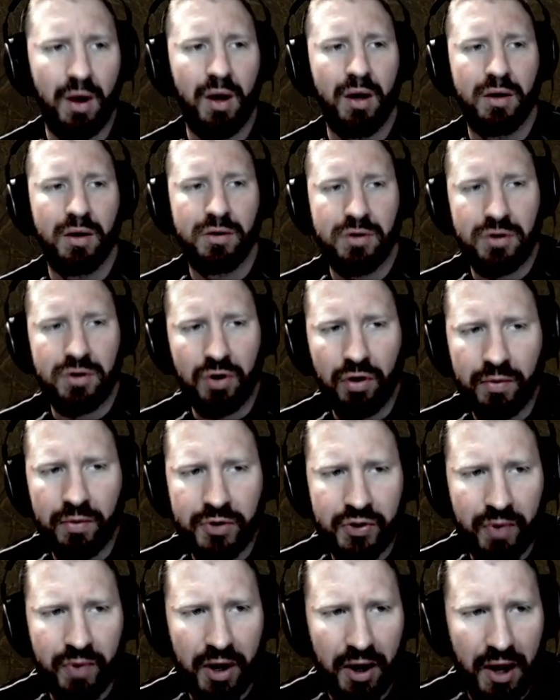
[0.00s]
Storm
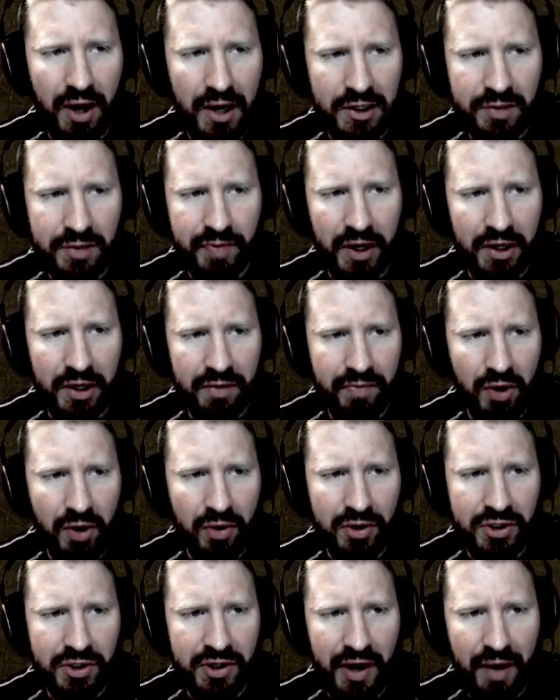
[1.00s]
Swell Aspect.
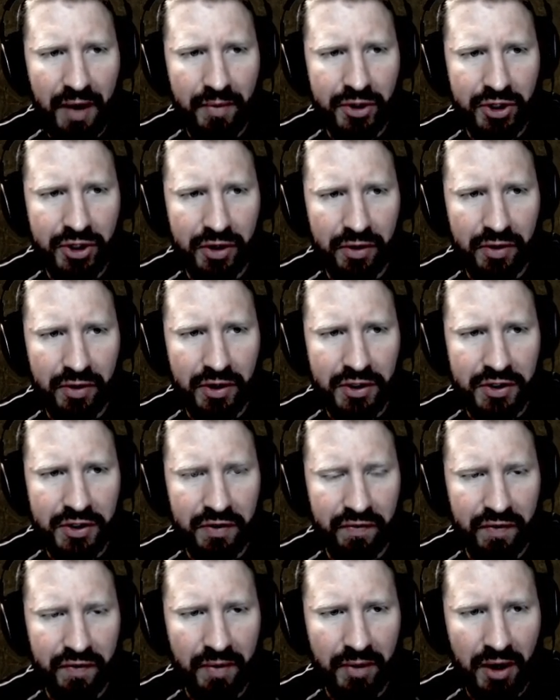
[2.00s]
Bonus damage increased
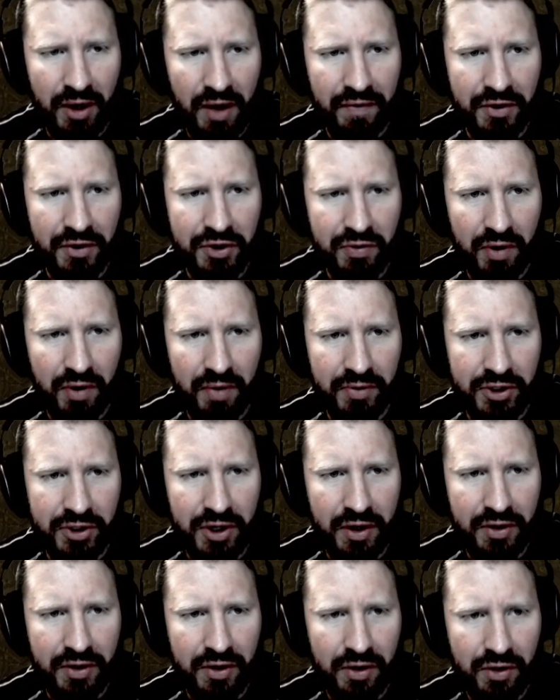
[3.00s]
from 11 to
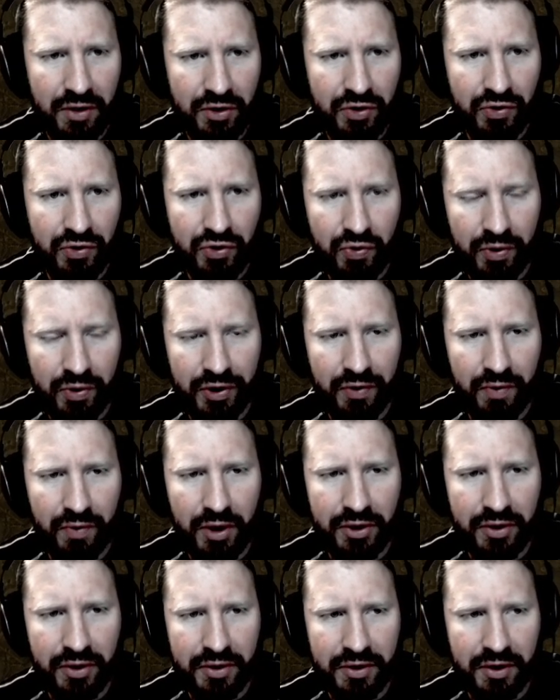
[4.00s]
20% to
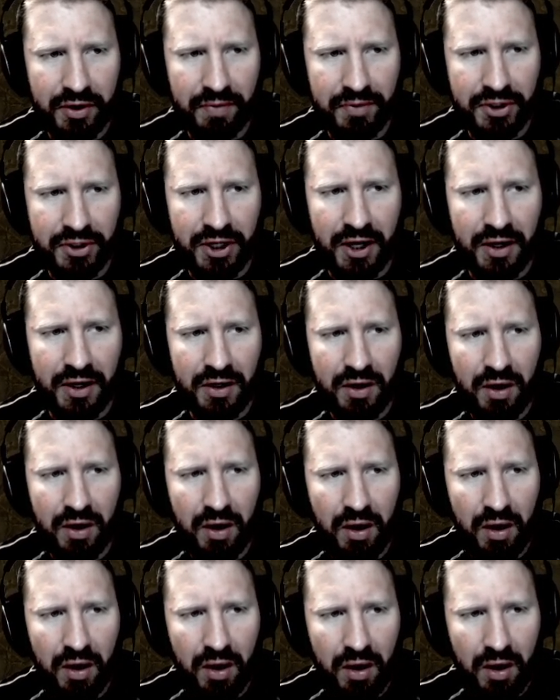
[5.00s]
21 to 30%.
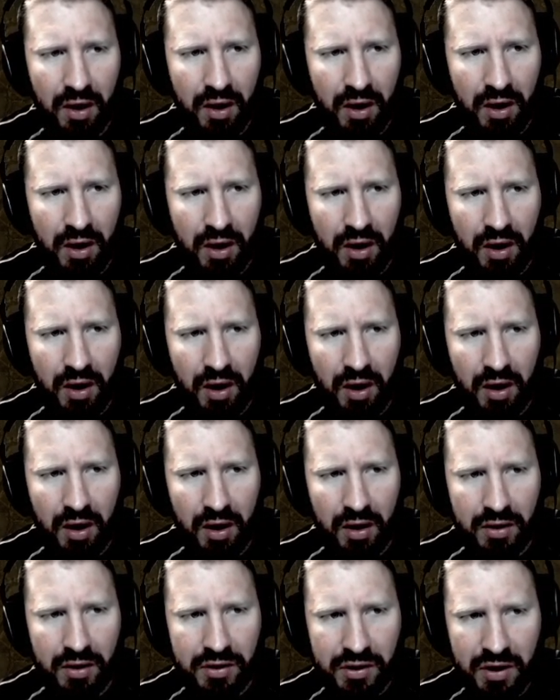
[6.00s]

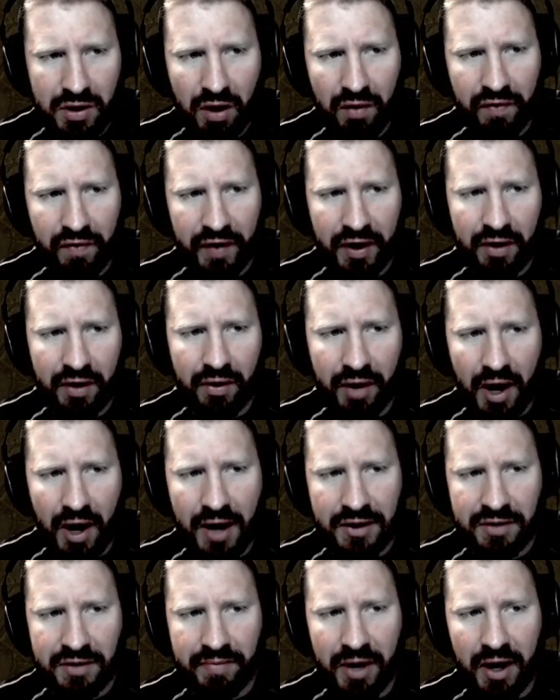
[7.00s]
Snow Veiled
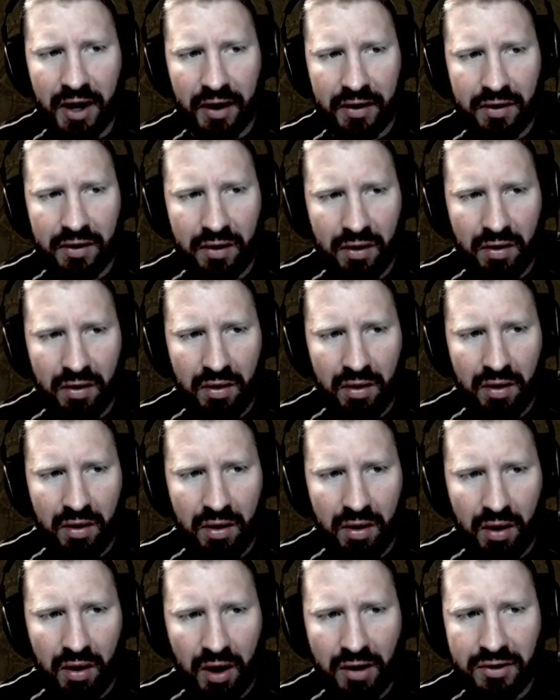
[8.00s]
Aspect.
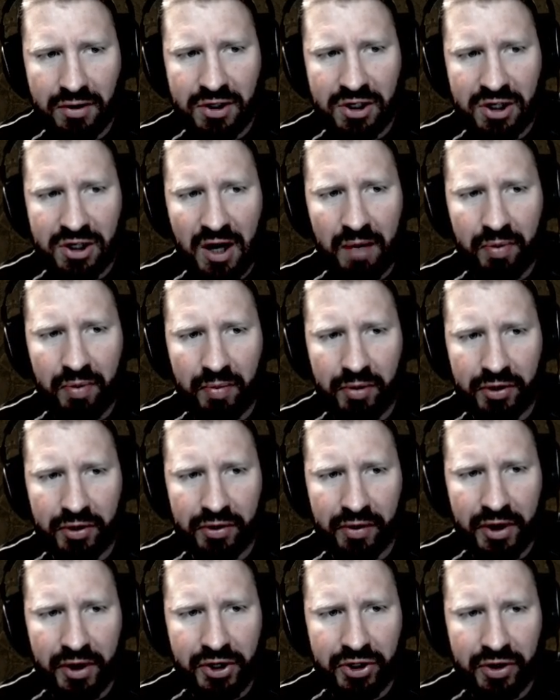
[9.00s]
Unstoppable
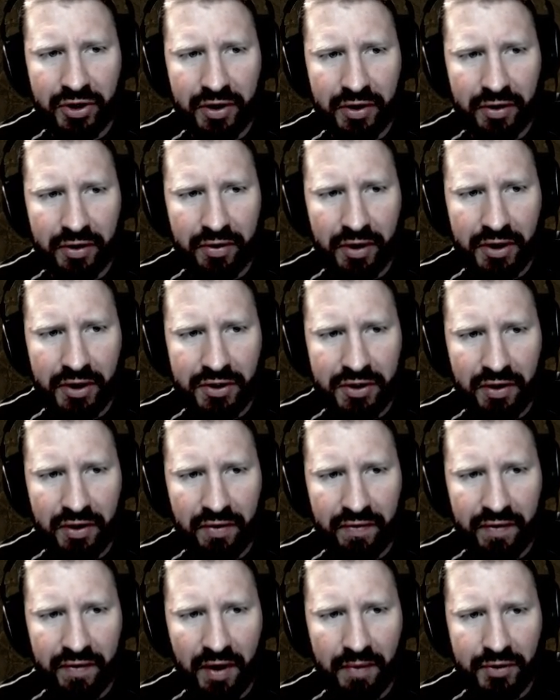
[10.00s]
duration increased
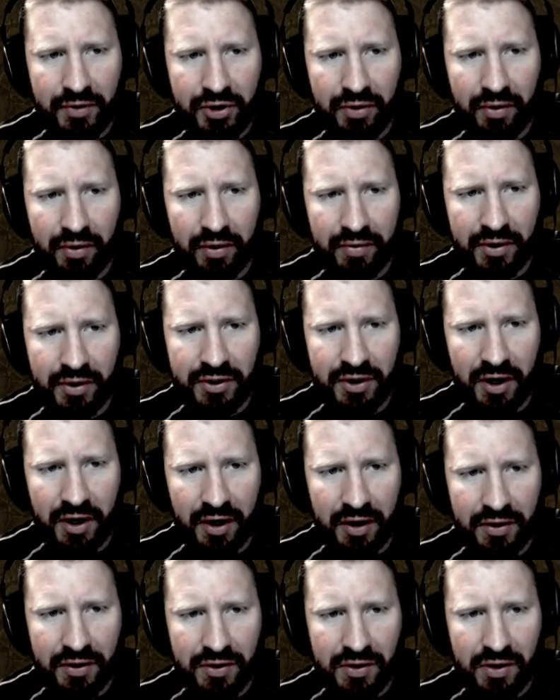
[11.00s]
from 2 to 3
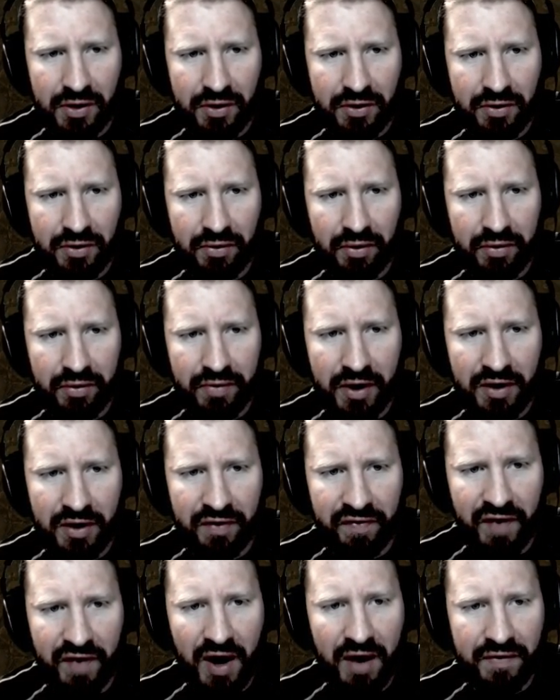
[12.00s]
seconds to 3
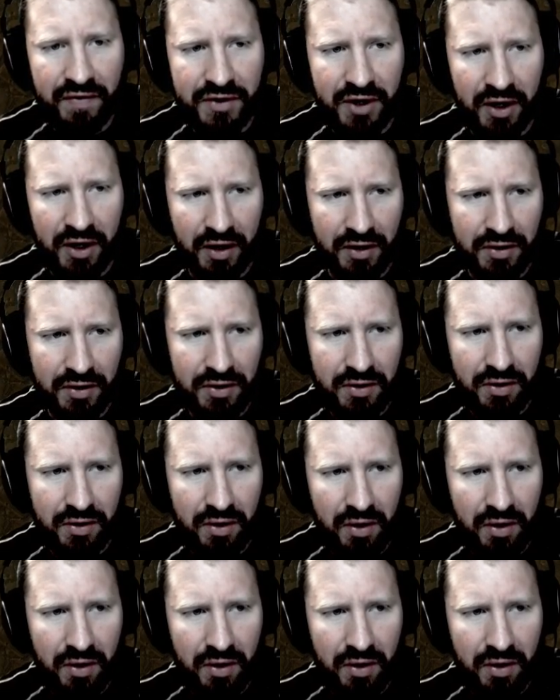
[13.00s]
to 5 seconds.